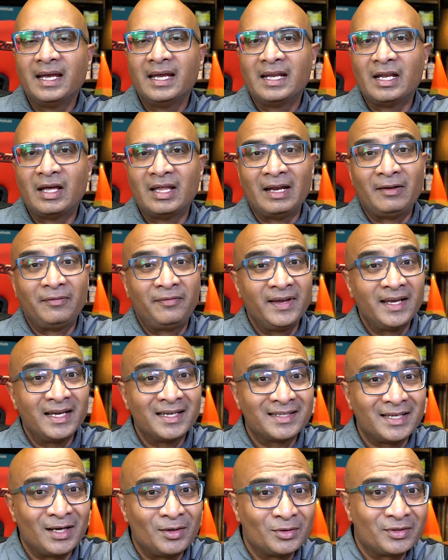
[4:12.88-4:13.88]
Now that
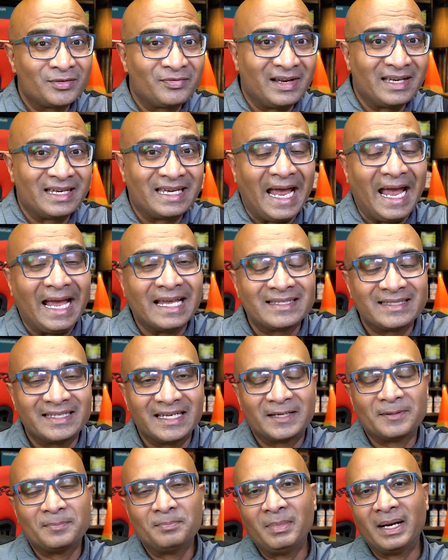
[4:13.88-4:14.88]
figure sounds
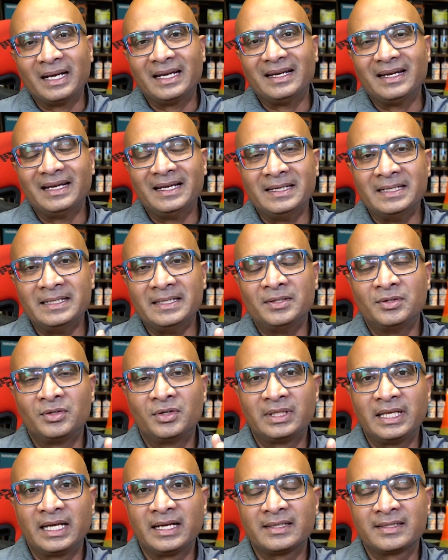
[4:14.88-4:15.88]
fantastic, but
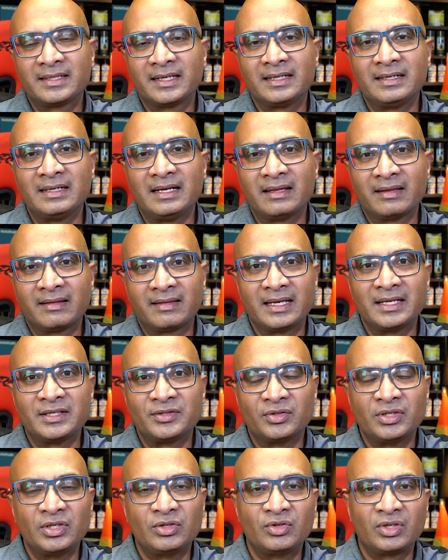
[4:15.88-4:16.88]
there are certain other
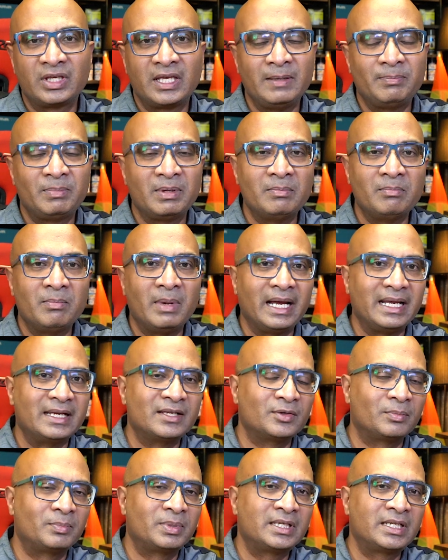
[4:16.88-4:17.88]
things you need to keep in
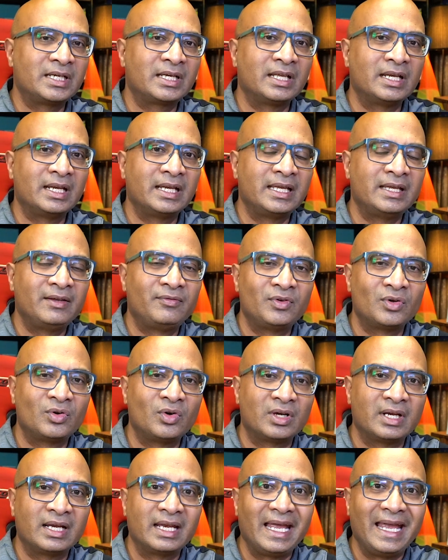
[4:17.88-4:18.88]
mind. So particularly if you've
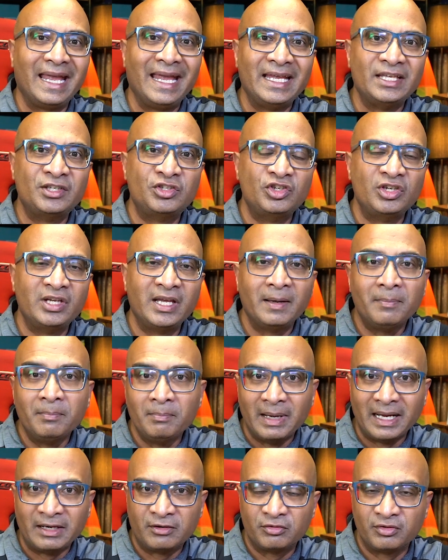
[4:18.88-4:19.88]
got an
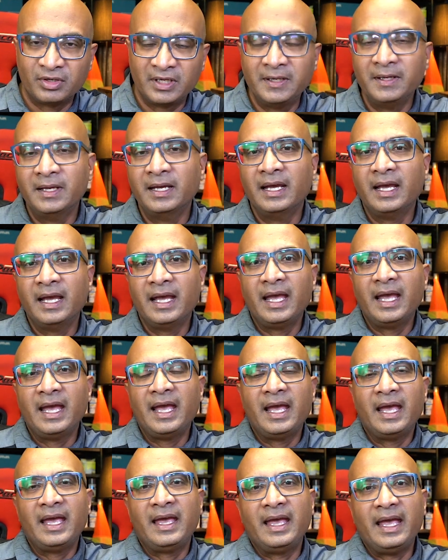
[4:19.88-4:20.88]
AGM battery,
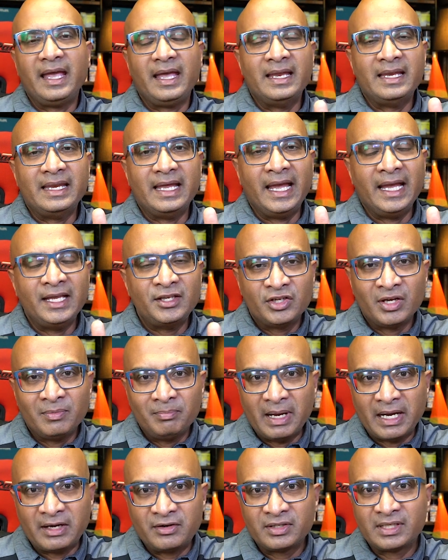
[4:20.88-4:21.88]
in
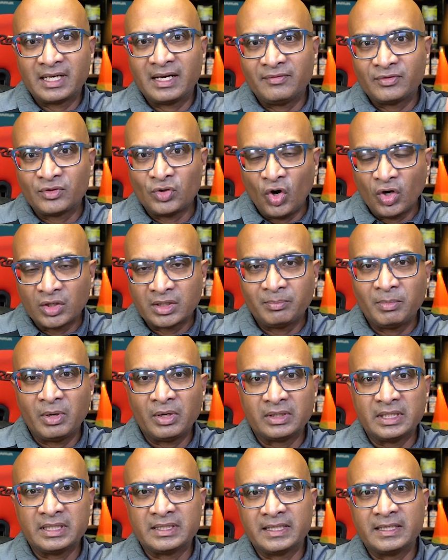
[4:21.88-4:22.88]
AGM batteries, and I've talked
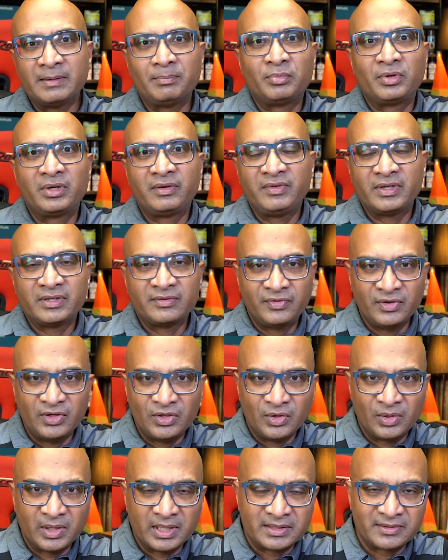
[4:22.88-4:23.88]
about this in a previous
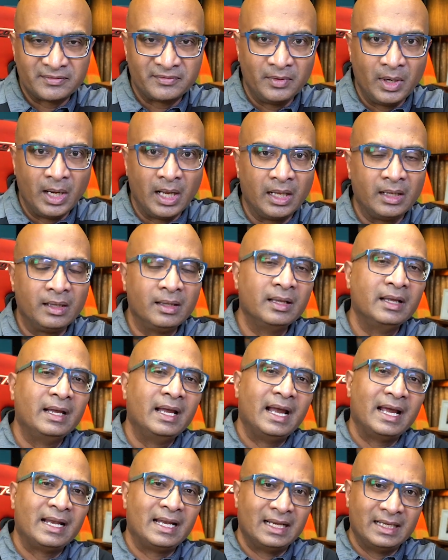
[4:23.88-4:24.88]
video as well,
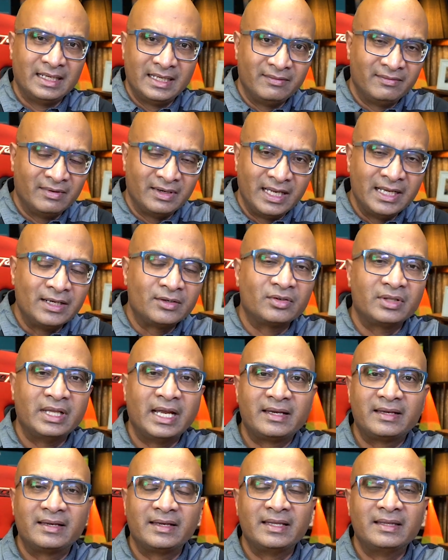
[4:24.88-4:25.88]
and I'll leave a link to
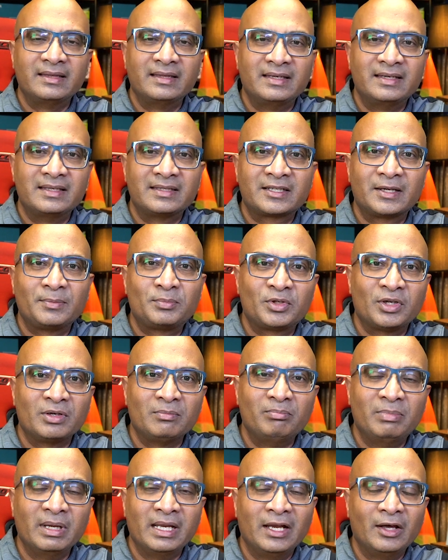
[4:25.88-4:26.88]
that in the
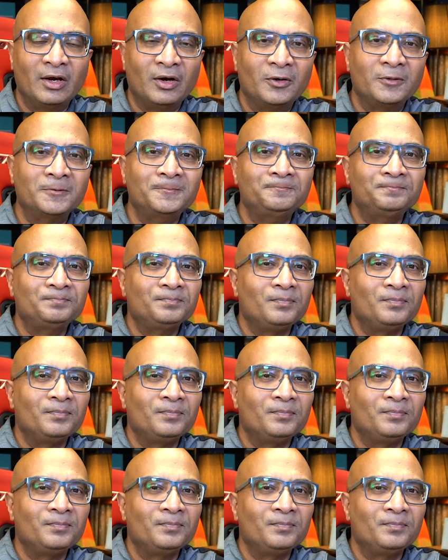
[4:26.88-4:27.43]
description below.